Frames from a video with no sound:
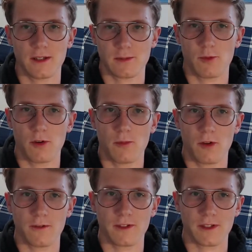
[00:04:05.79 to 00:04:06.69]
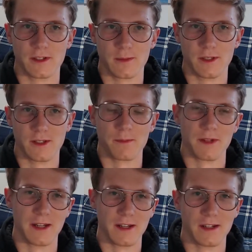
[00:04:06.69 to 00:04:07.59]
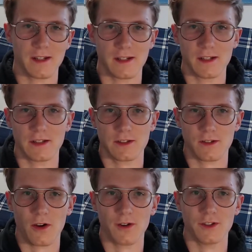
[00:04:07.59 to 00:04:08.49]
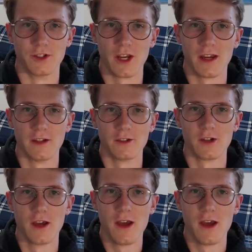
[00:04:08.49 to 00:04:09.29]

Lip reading: as more and more of the system is updated and installed and changed,